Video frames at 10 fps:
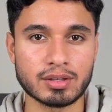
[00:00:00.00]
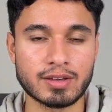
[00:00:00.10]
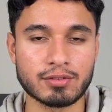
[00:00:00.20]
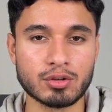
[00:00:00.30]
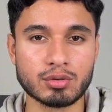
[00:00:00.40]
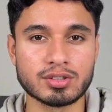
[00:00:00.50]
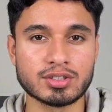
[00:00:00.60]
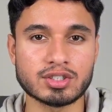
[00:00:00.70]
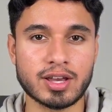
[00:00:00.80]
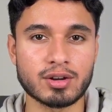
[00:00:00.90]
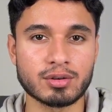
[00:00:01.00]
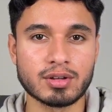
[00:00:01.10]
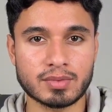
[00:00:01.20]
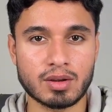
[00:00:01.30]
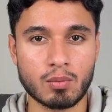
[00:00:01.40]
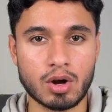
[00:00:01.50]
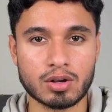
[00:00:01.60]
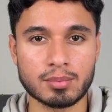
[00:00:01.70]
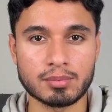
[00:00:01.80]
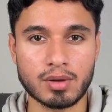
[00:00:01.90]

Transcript: If you're new to the channel, welcome.